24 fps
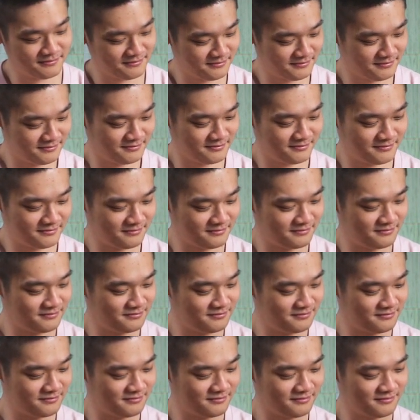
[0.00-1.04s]

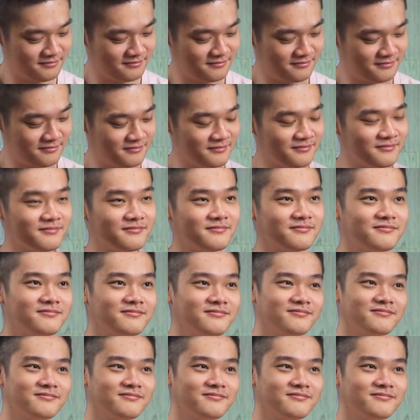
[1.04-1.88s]
(no one is talking)